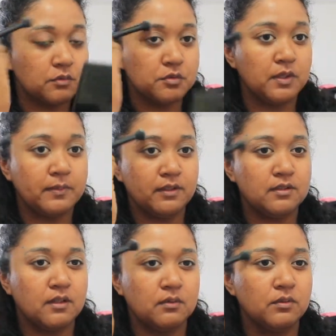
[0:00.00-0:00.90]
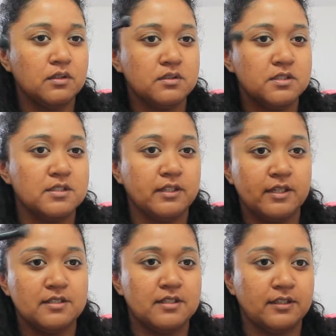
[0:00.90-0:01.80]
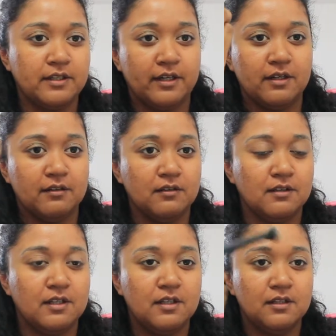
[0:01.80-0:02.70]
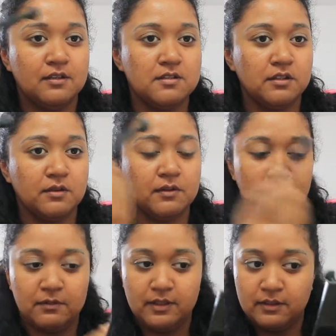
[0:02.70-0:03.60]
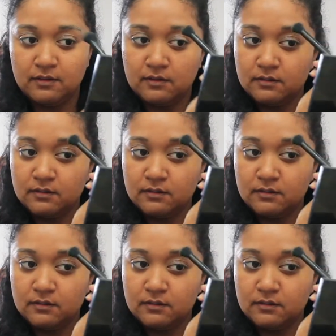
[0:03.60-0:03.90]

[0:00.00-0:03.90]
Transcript: Swiping downwards just in case like the hair doesn't go that way.